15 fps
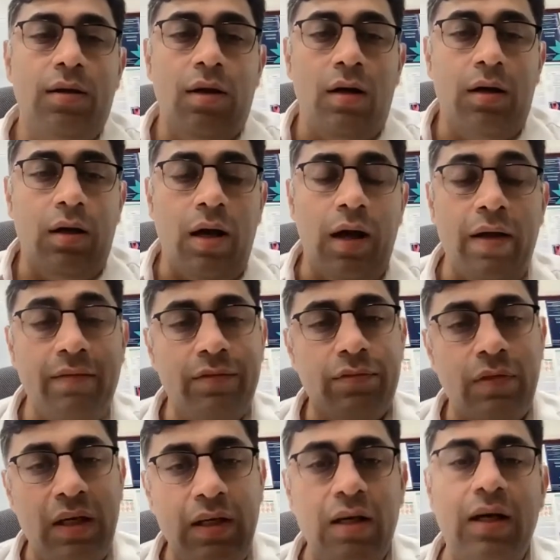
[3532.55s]

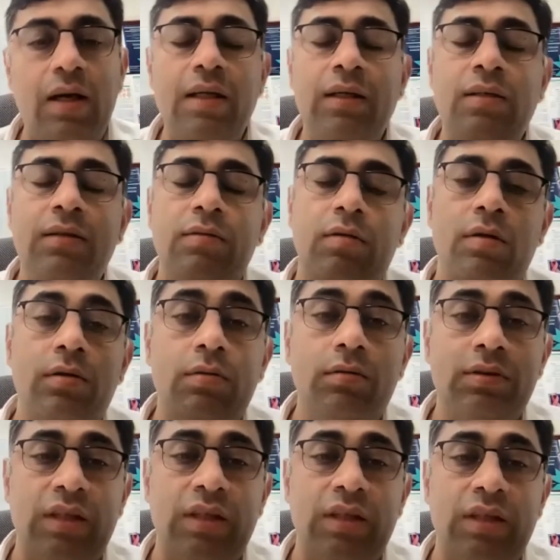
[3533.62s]
have clearly
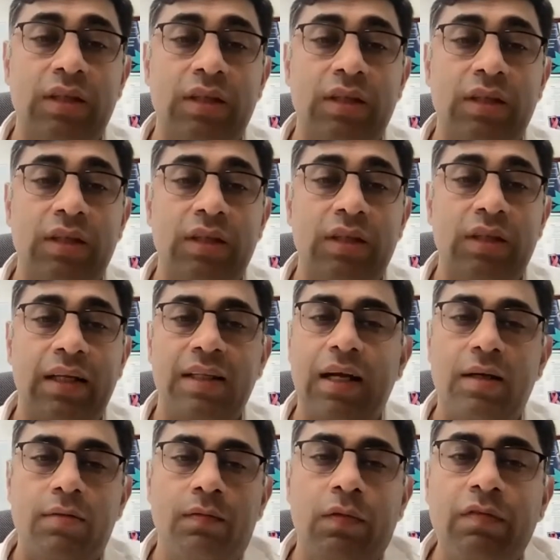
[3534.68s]
said
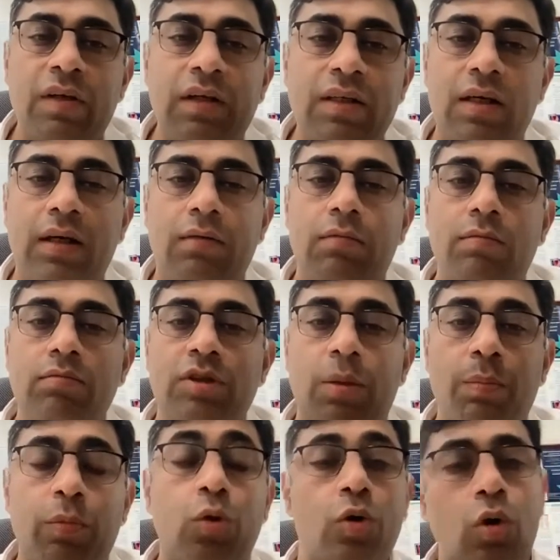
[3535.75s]
that we will
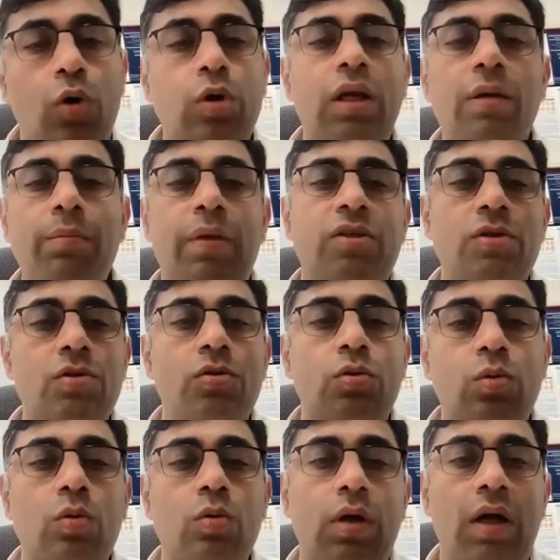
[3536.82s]
support only patients who
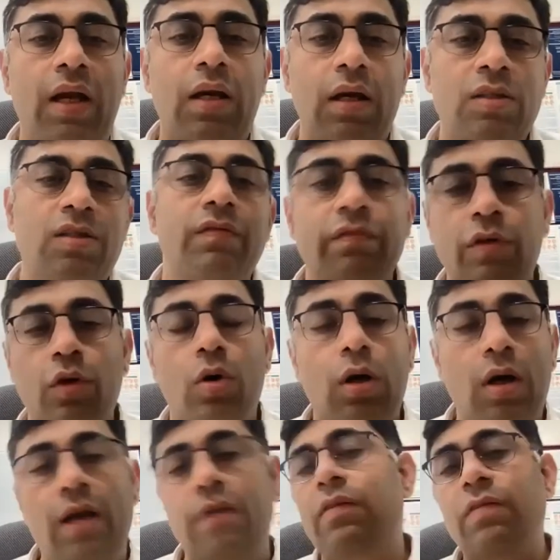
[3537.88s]
can achieve cure, and
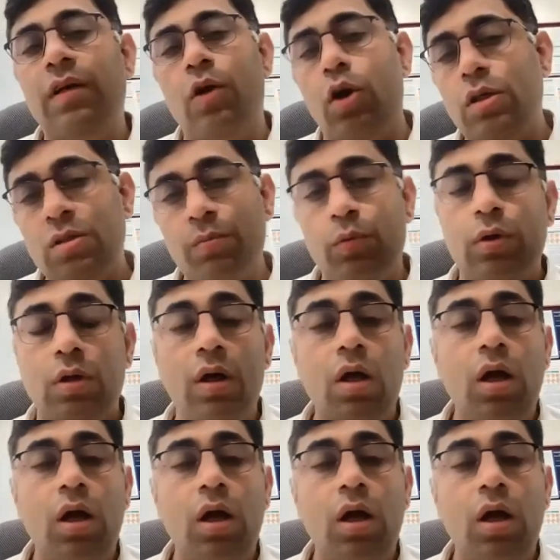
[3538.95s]
we will not support